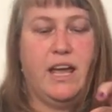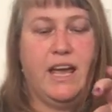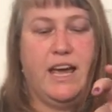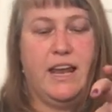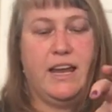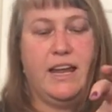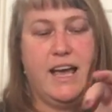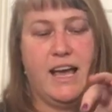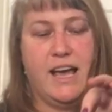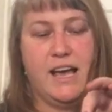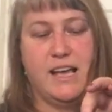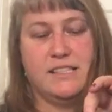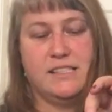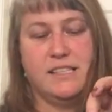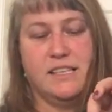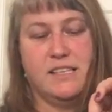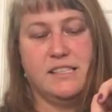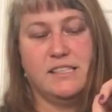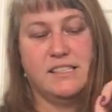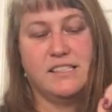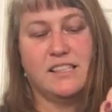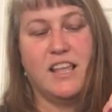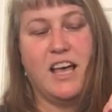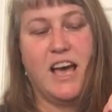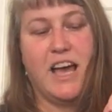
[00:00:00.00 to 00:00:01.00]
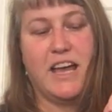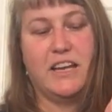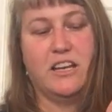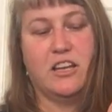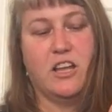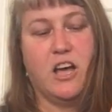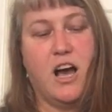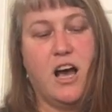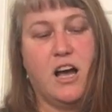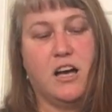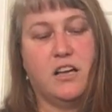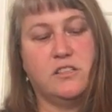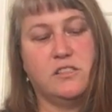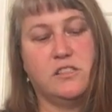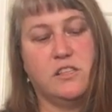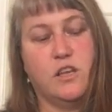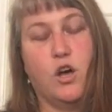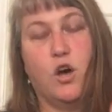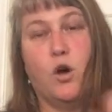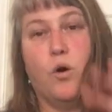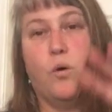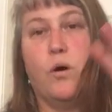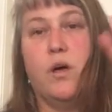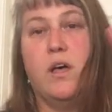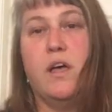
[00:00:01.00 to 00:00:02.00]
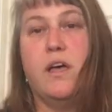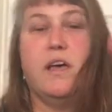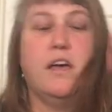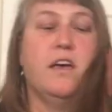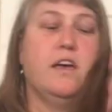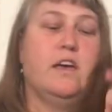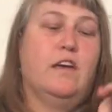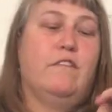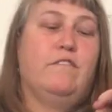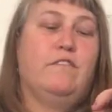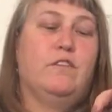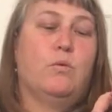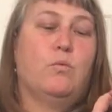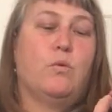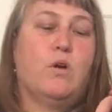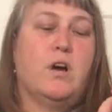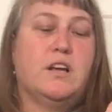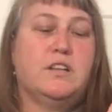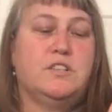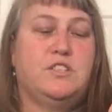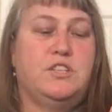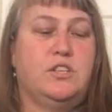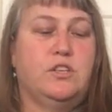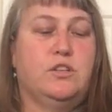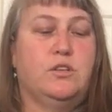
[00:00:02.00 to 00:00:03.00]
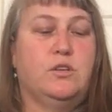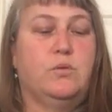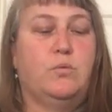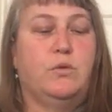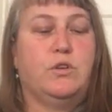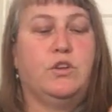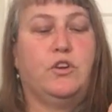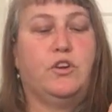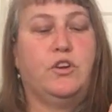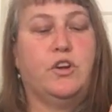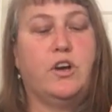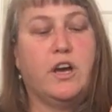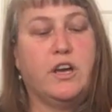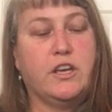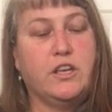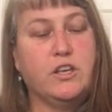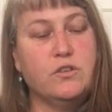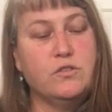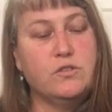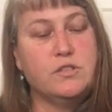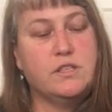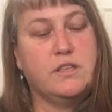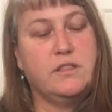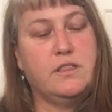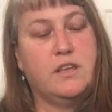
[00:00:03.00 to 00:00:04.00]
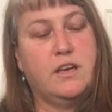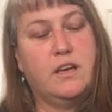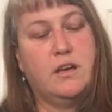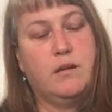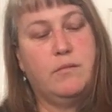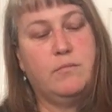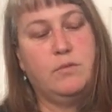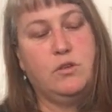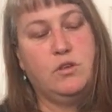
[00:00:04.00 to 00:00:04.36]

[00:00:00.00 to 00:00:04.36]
and it has a slide lock, so if you want to, when you're not using them,